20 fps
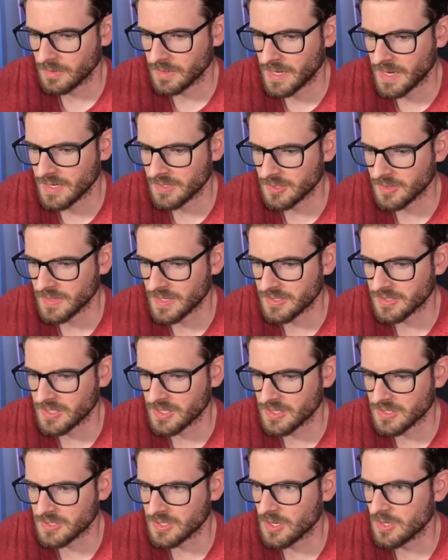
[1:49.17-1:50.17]
Okay, so that's going
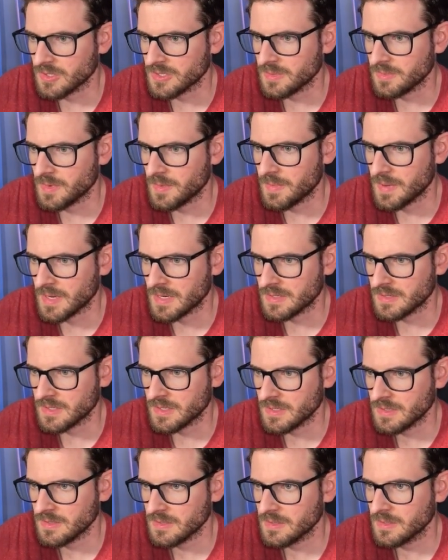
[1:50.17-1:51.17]
to install some
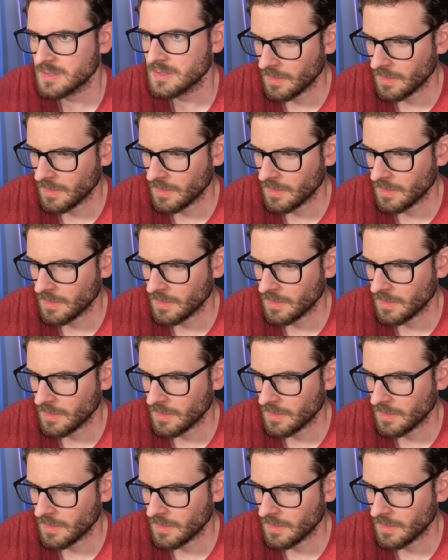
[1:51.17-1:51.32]
dependencies.